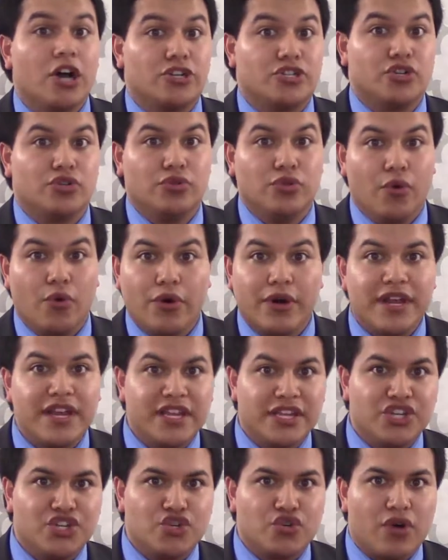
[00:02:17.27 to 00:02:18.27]
a
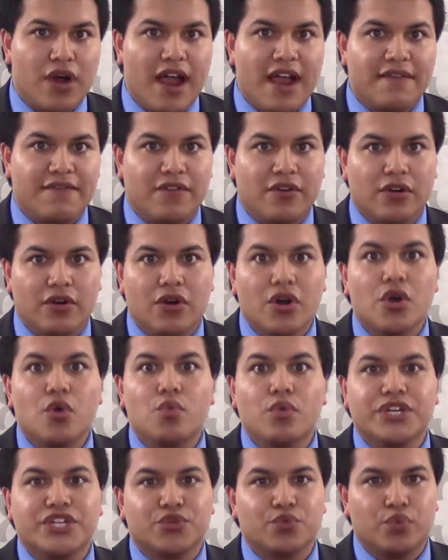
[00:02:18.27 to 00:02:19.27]
DeLorean driver,
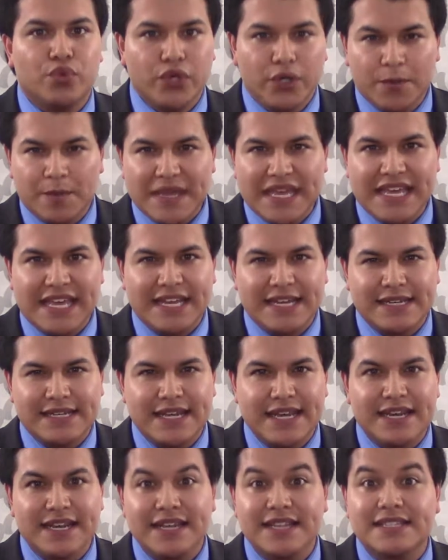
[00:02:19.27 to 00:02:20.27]
which will be in
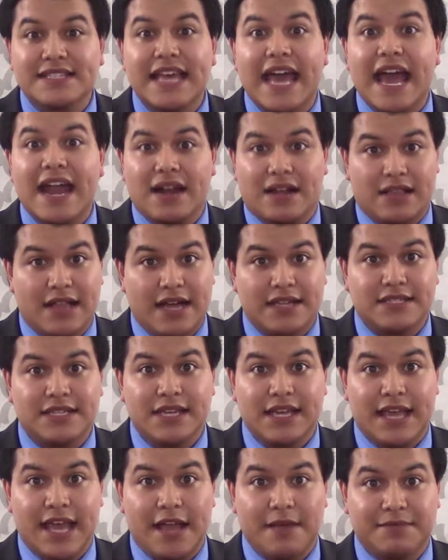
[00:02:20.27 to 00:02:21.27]
attendance at
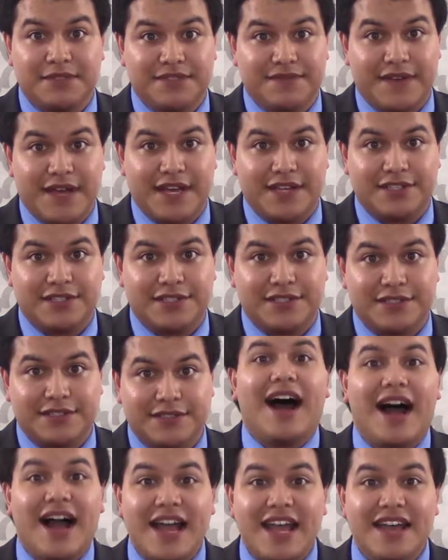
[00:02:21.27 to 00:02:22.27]
Classic Games Fest.
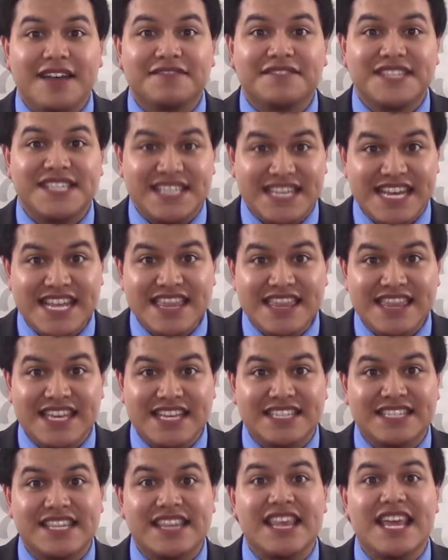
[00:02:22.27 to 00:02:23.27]
I have seen
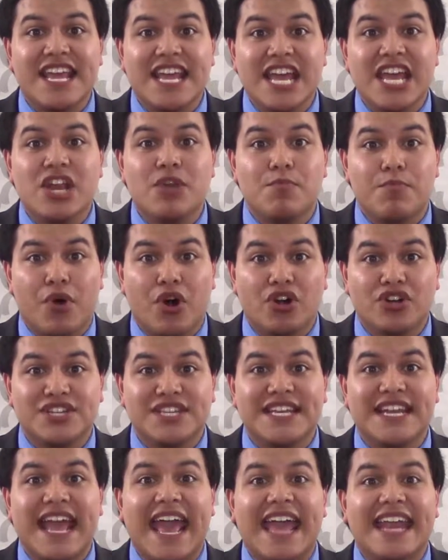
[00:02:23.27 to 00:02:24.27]
this thing in
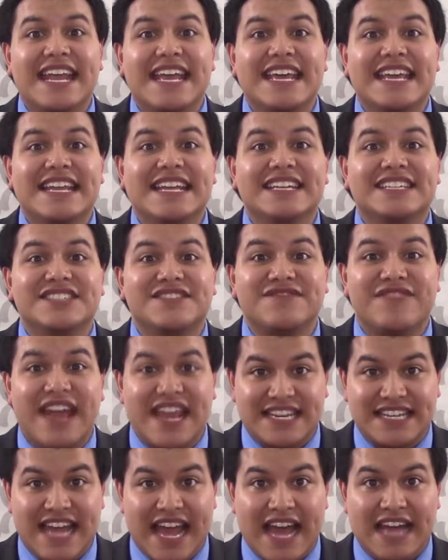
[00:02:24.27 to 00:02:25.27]
person and it is
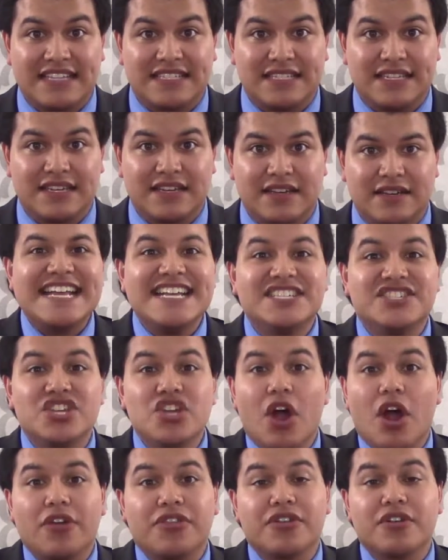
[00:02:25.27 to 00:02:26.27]
fantastic. He's
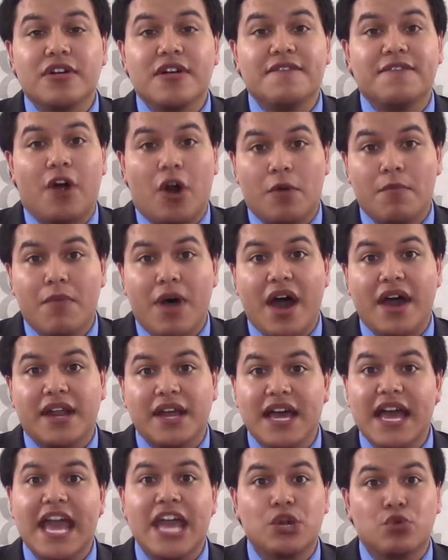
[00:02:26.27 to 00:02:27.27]
the author of
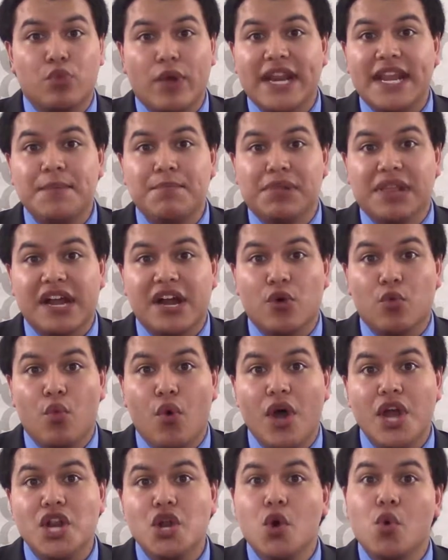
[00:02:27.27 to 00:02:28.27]
Armada and Ready Player
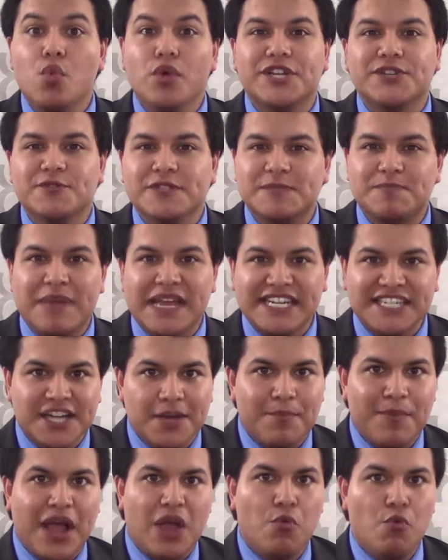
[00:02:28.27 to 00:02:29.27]
One, which was picked
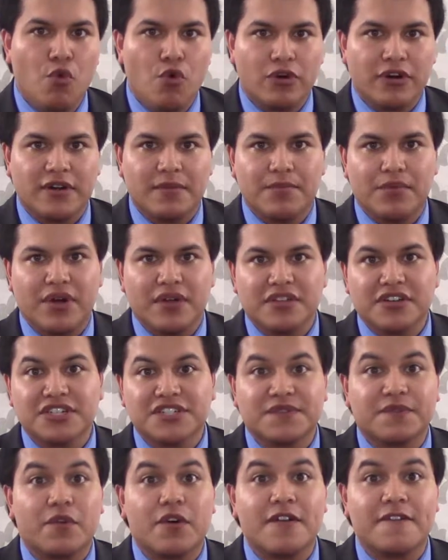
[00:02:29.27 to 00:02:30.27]
up by Warner
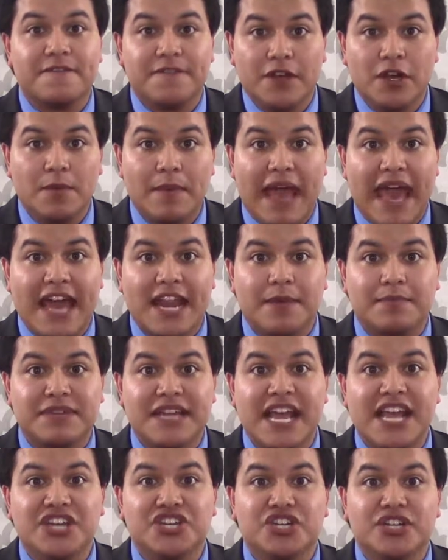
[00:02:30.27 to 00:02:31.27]
Brothers for a film
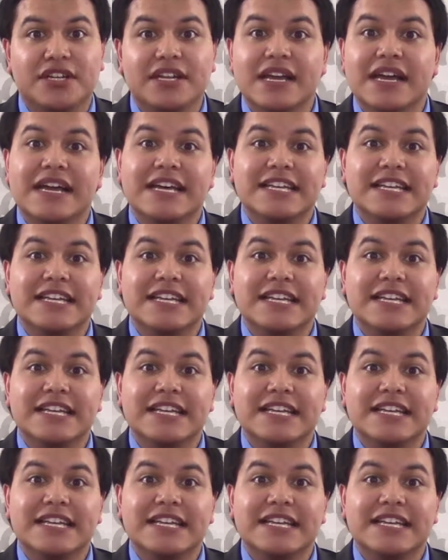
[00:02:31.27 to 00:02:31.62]
adaptation.